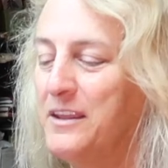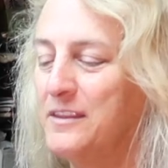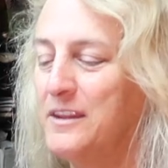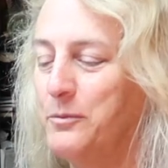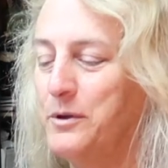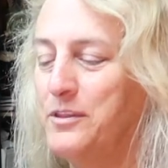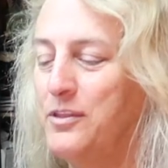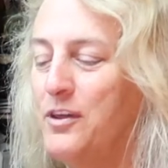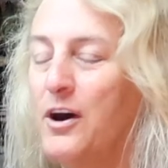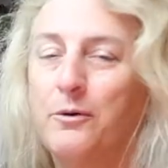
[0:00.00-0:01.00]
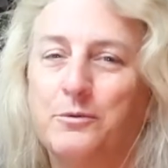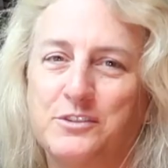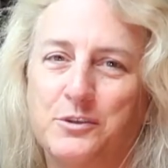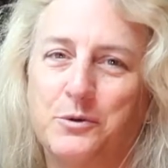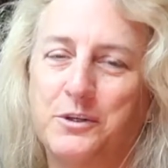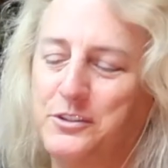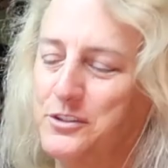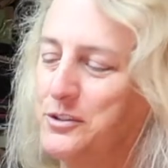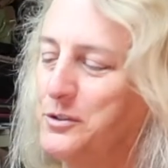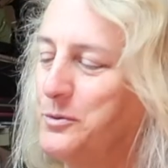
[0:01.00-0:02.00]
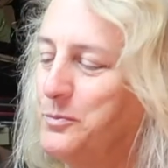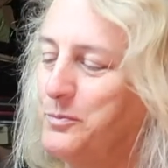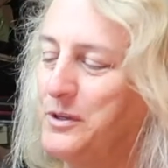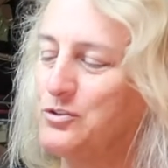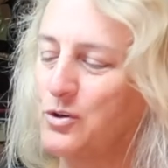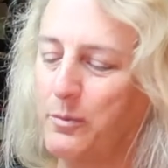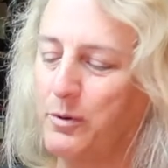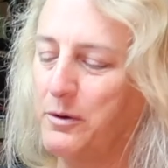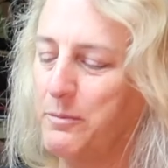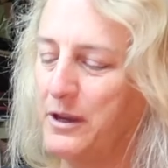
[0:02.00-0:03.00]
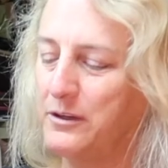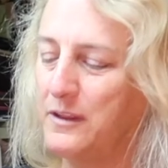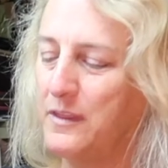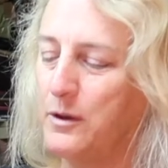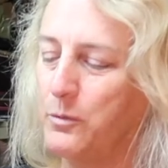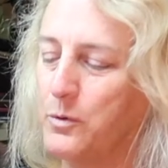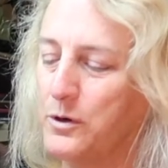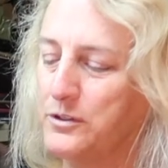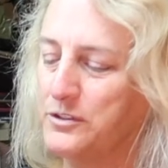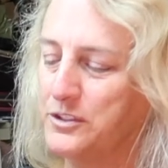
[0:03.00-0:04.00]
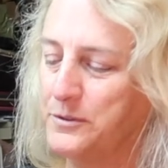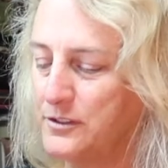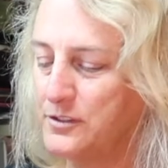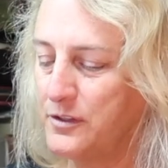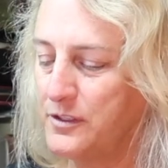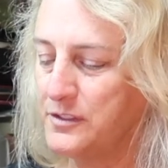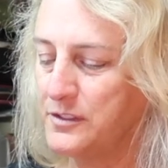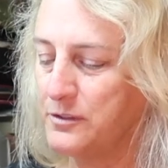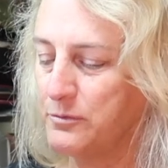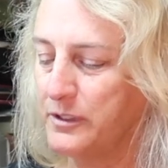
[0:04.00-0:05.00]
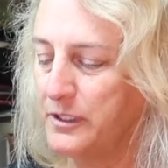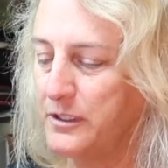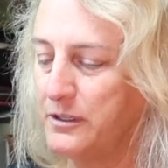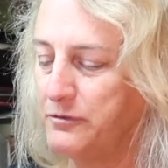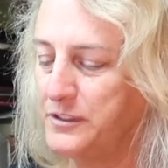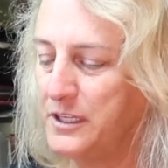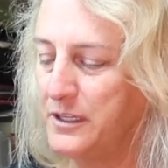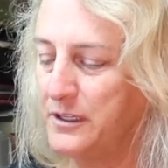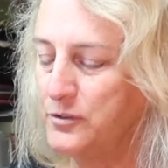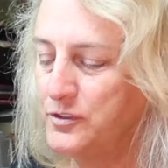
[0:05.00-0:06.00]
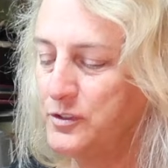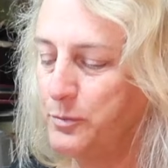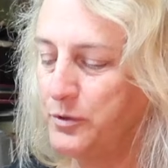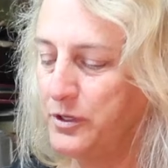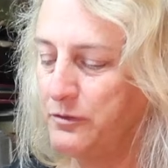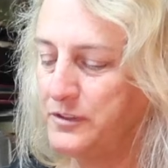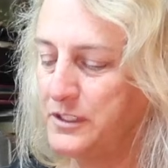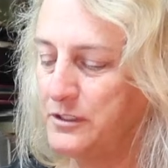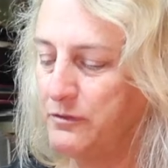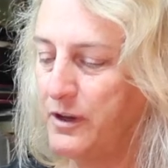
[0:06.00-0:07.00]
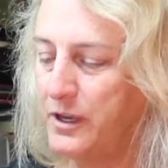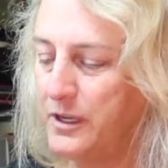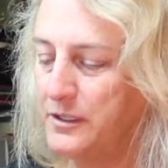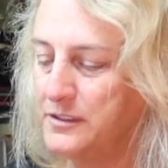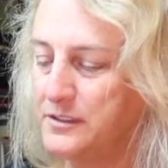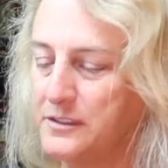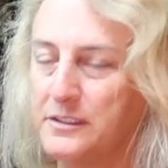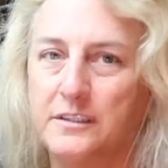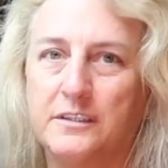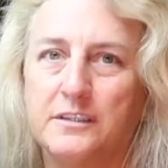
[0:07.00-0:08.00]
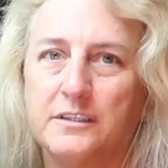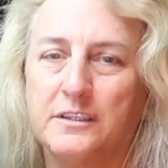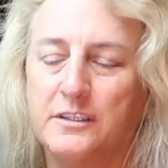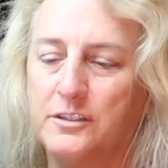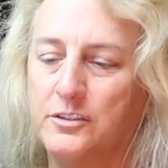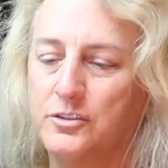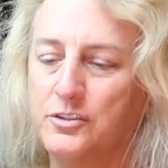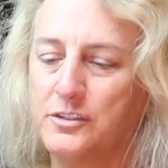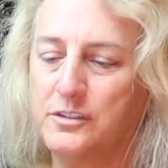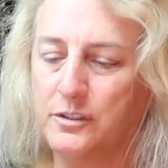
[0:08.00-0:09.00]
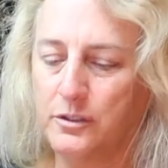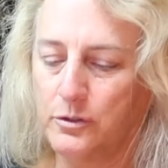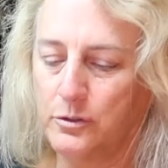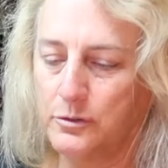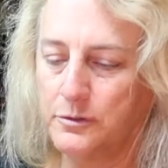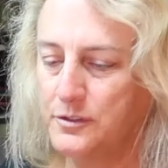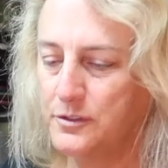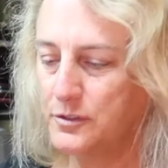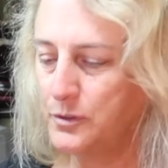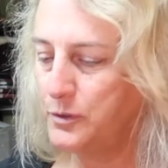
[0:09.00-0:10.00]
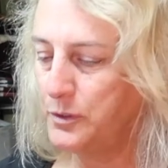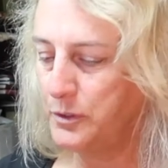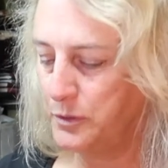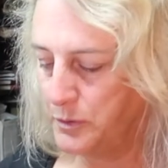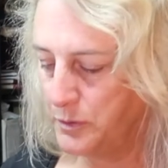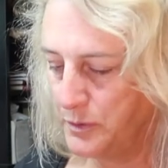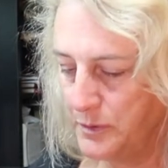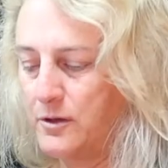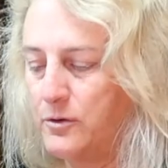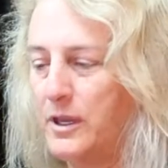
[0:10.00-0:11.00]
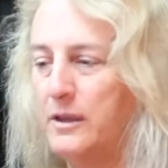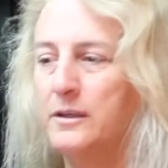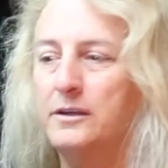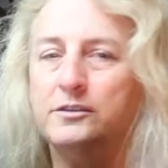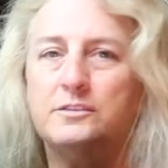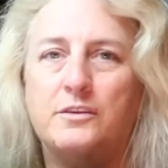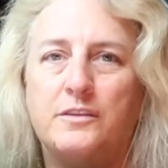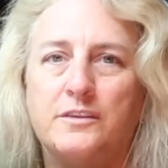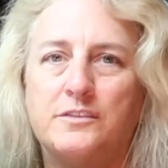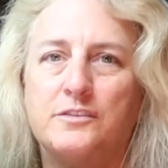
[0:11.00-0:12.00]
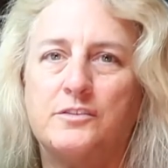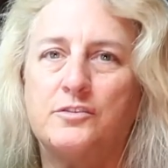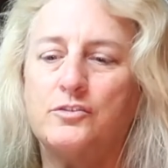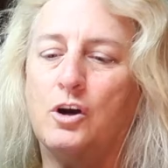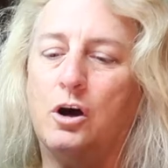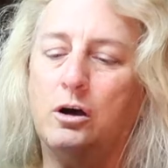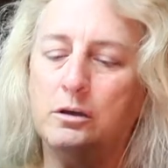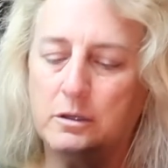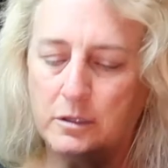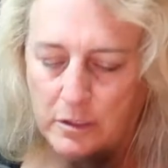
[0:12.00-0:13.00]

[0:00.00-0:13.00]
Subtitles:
that we thought was going to be tripod mount, and they weren't. So this is a really nifty, super nifty device. Just a little screw. Okay, so this stalk